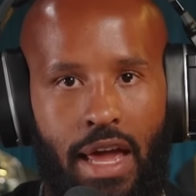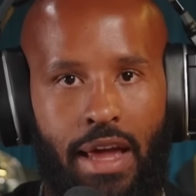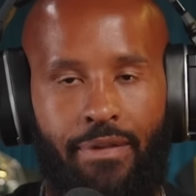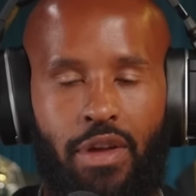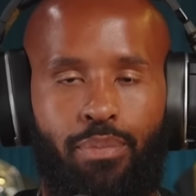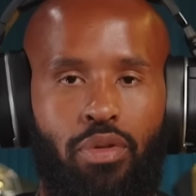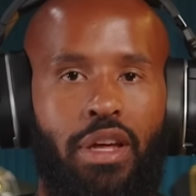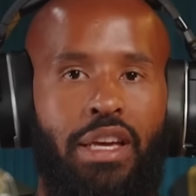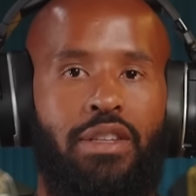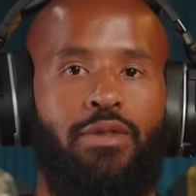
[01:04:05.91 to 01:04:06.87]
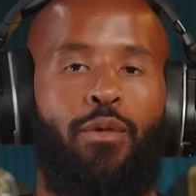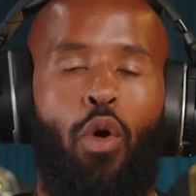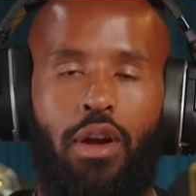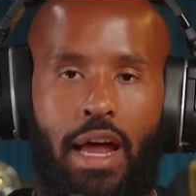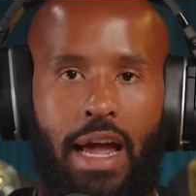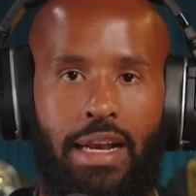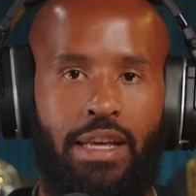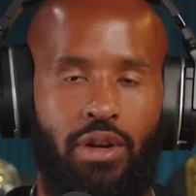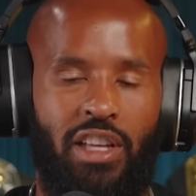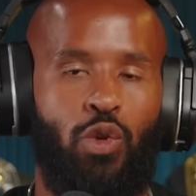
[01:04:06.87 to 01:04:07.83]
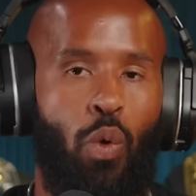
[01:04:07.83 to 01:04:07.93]
If he plays Fortnite, he'll
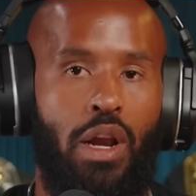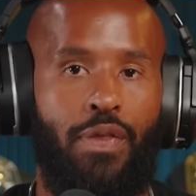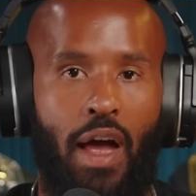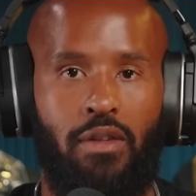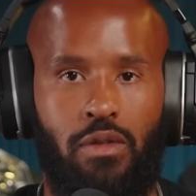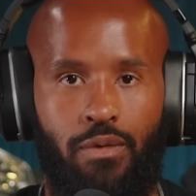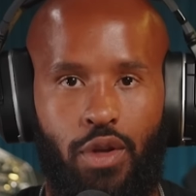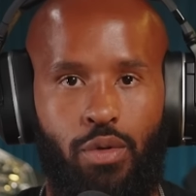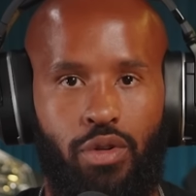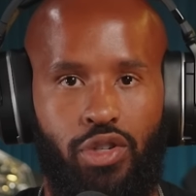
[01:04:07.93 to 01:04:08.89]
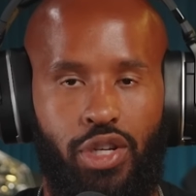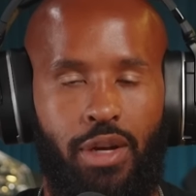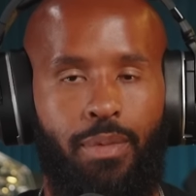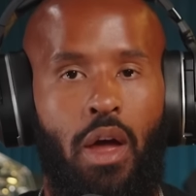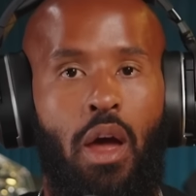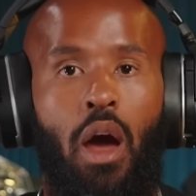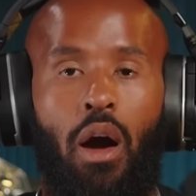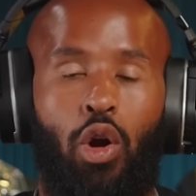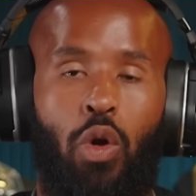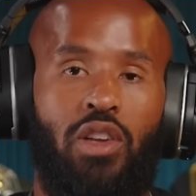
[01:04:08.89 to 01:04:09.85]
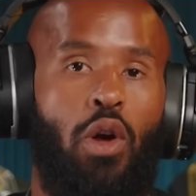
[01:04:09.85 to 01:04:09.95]
get 20,000 viewership
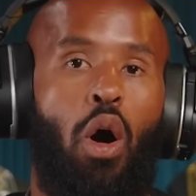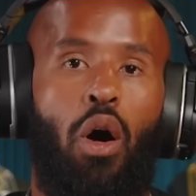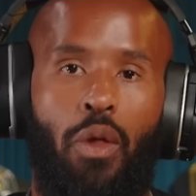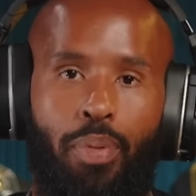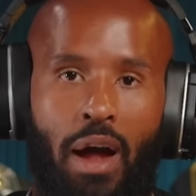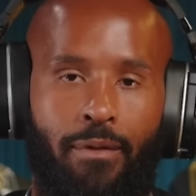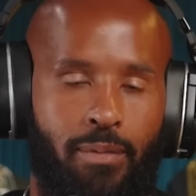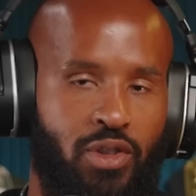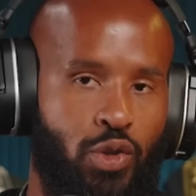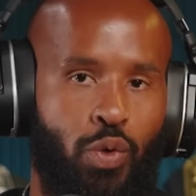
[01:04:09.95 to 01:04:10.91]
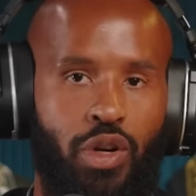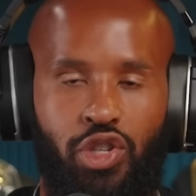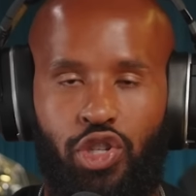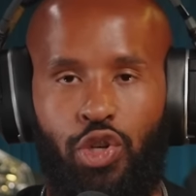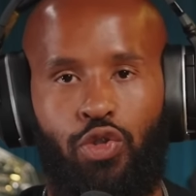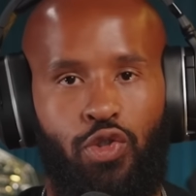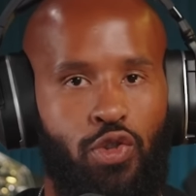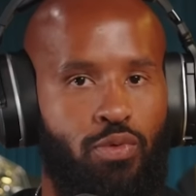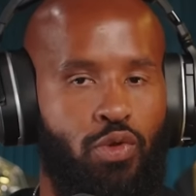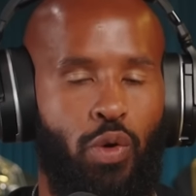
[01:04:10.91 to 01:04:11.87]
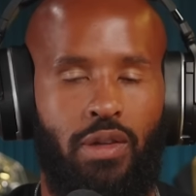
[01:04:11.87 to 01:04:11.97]
across all the platforms, Twitch,
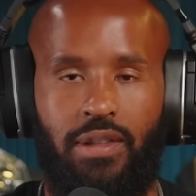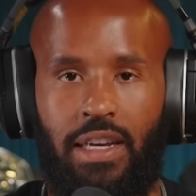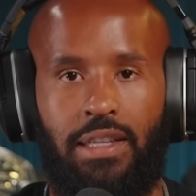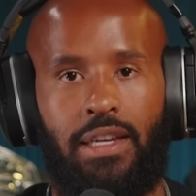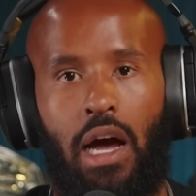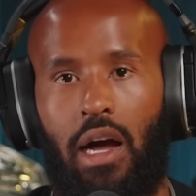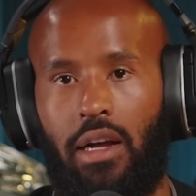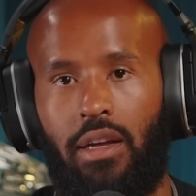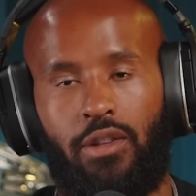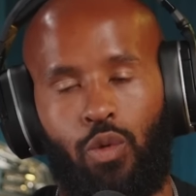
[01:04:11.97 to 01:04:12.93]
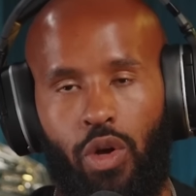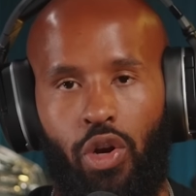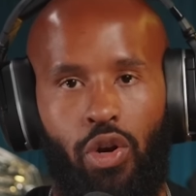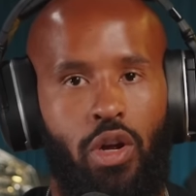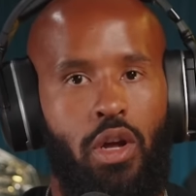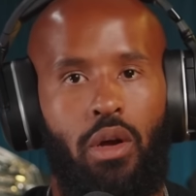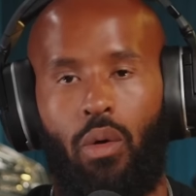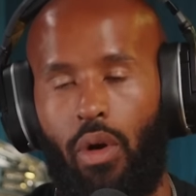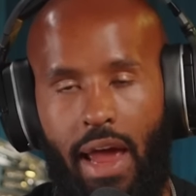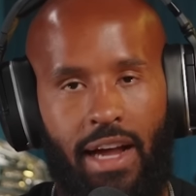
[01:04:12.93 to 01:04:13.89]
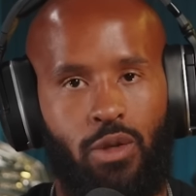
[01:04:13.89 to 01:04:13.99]
YouTube, TikTok, Twitter,
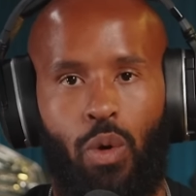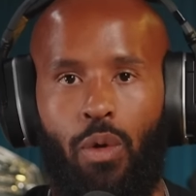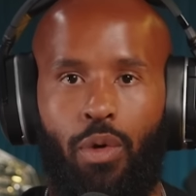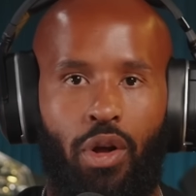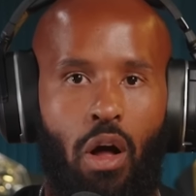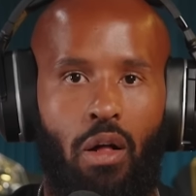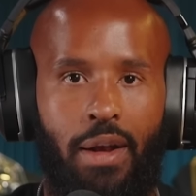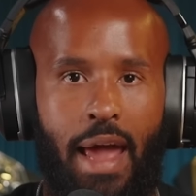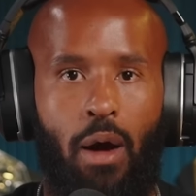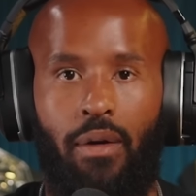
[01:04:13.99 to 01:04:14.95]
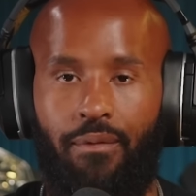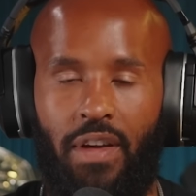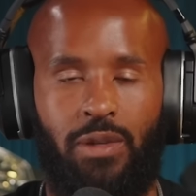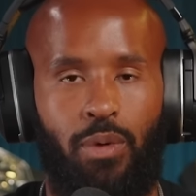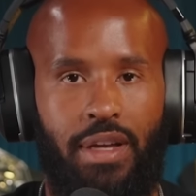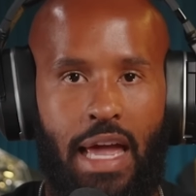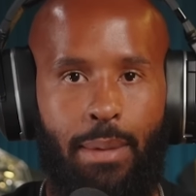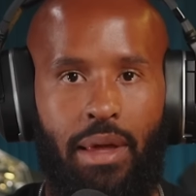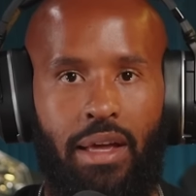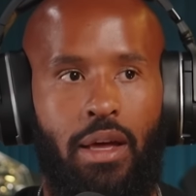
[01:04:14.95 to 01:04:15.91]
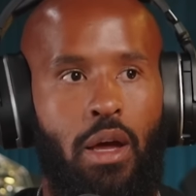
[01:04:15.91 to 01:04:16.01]
or X, whatever you want to call it now, and Facebook
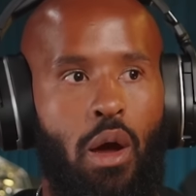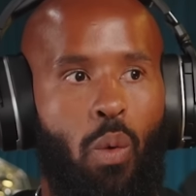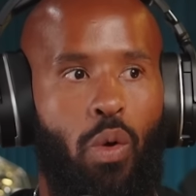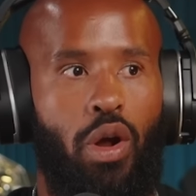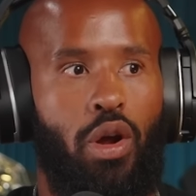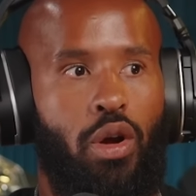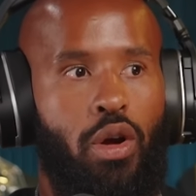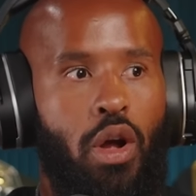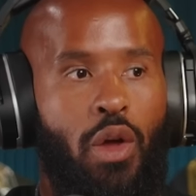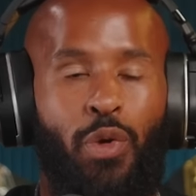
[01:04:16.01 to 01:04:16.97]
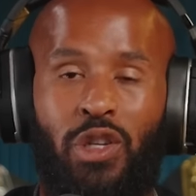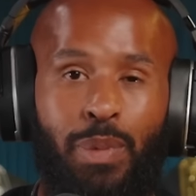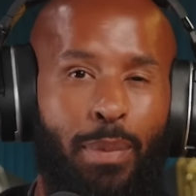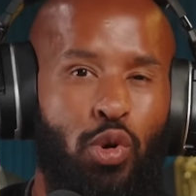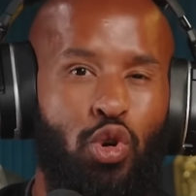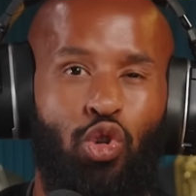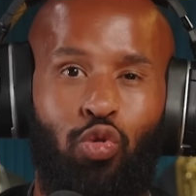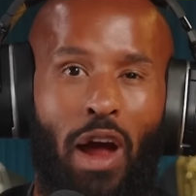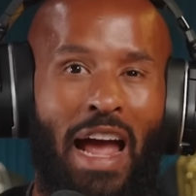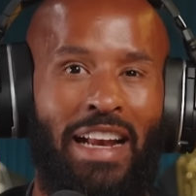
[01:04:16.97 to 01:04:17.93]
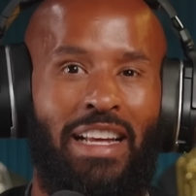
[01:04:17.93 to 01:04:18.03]
Gaming, where there's people who
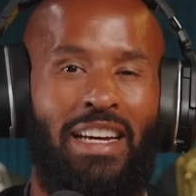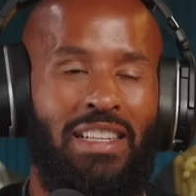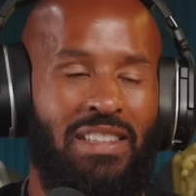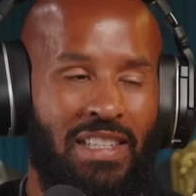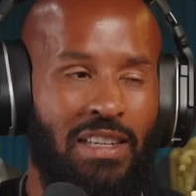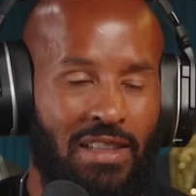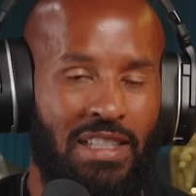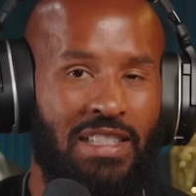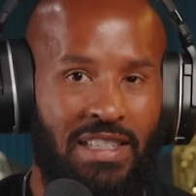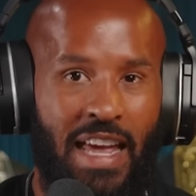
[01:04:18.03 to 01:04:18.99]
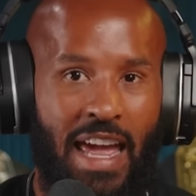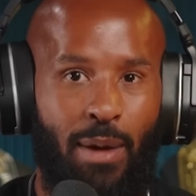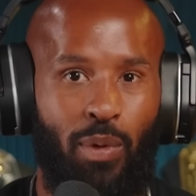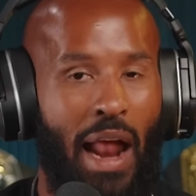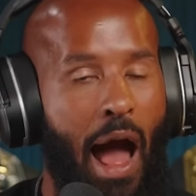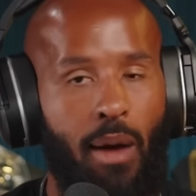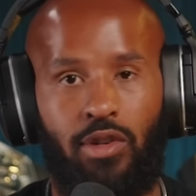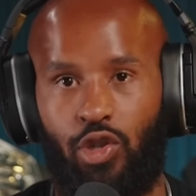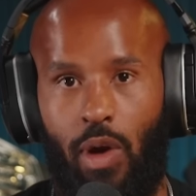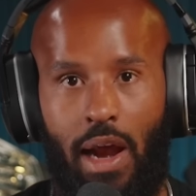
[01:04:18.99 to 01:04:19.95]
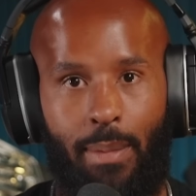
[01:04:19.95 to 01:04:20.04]
grind till this day when I was
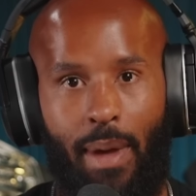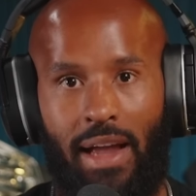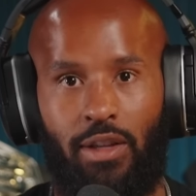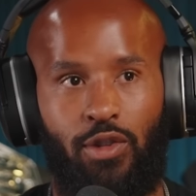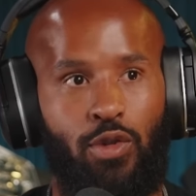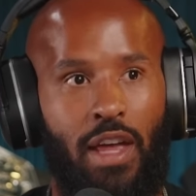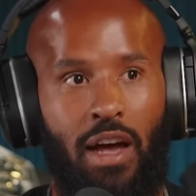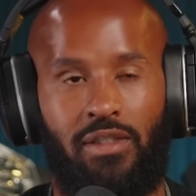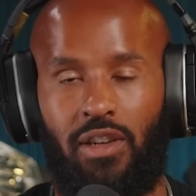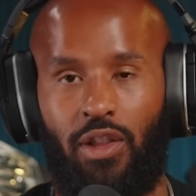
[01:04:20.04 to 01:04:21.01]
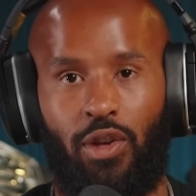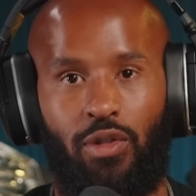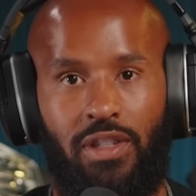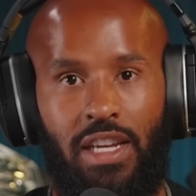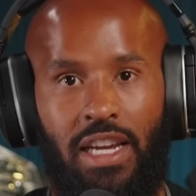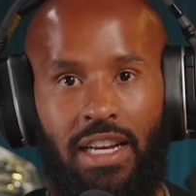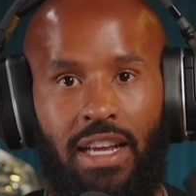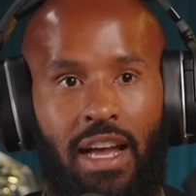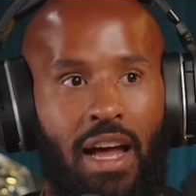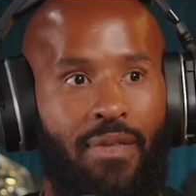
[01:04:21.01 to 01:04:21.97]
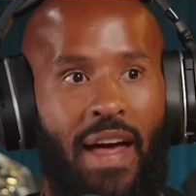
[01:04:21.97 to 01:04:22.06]
grinding back in 2013
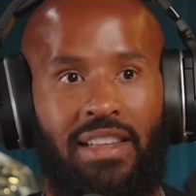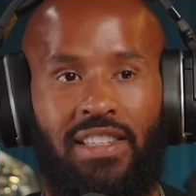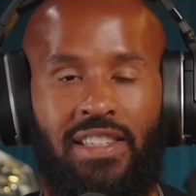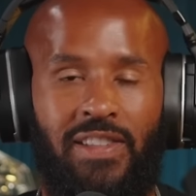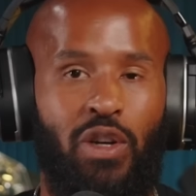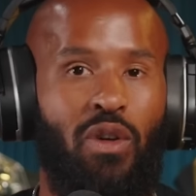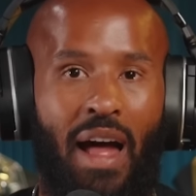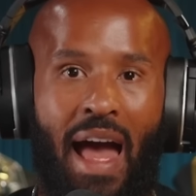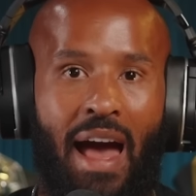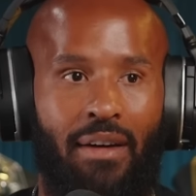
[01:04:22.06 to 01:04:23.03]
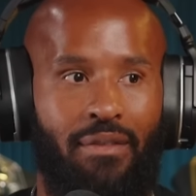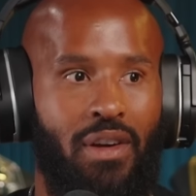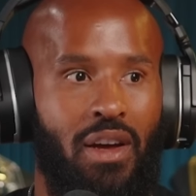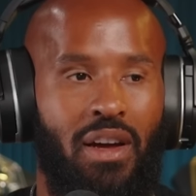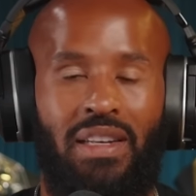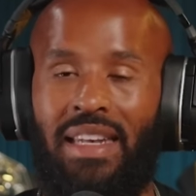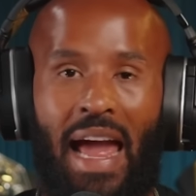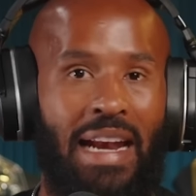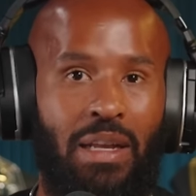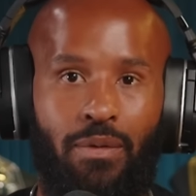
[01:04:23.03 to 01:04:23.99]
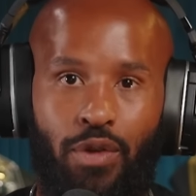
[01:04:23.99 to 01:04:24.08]
that still have
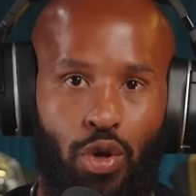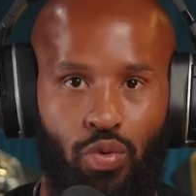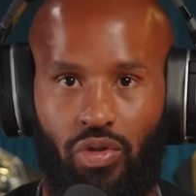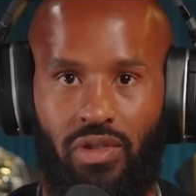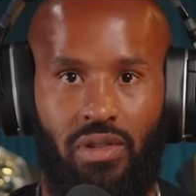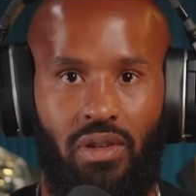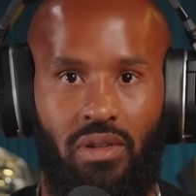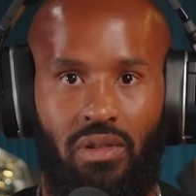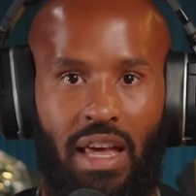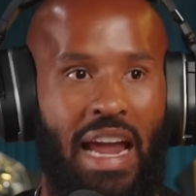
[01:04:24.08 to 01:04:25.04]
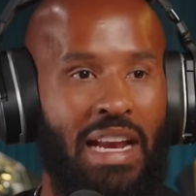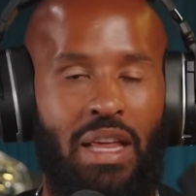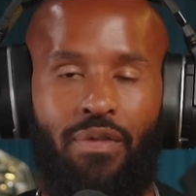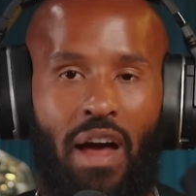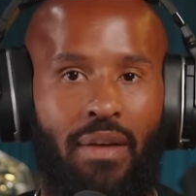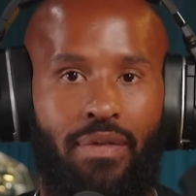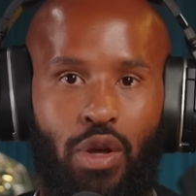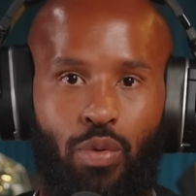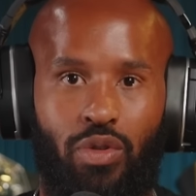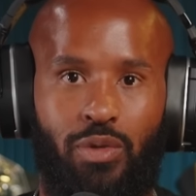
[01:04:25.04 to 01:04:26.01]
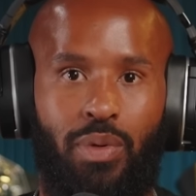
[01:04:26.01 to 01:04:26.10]
90 viewers, 85
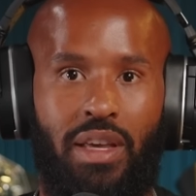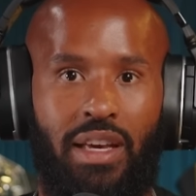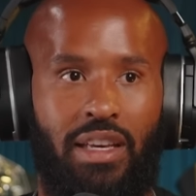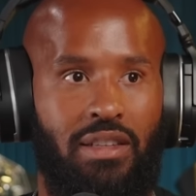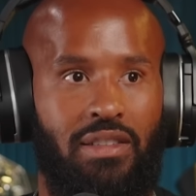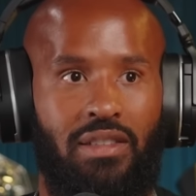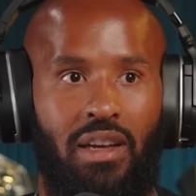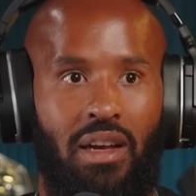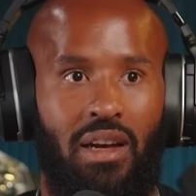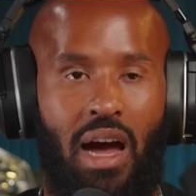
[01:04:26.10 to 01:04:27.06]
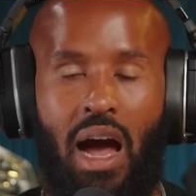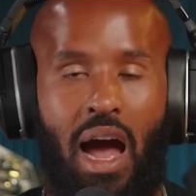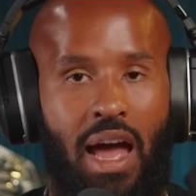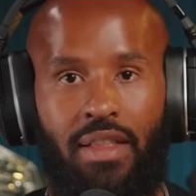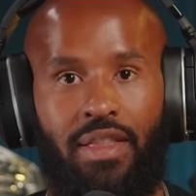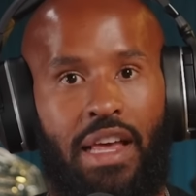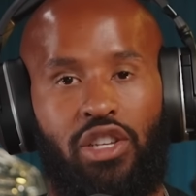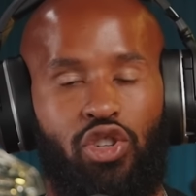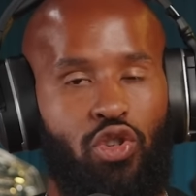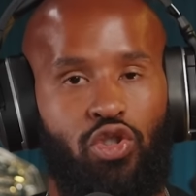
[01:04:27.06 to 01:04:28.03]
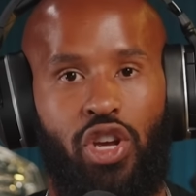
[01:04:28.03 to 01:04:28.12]
viewers because their
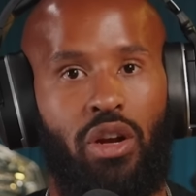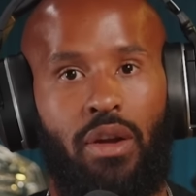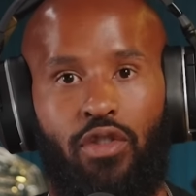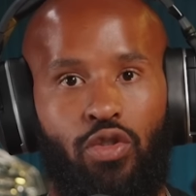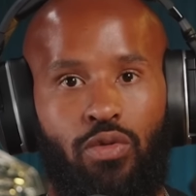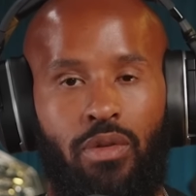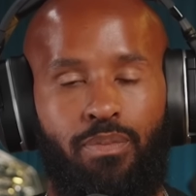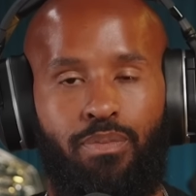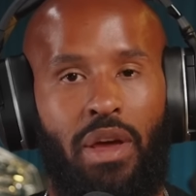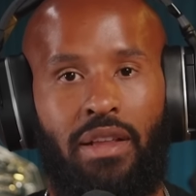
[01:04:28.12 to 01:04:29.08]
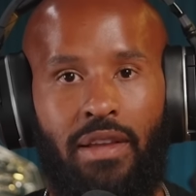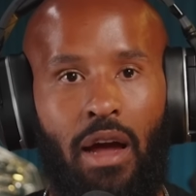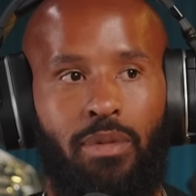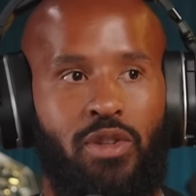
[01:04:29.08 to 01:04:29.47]
channel never picked up.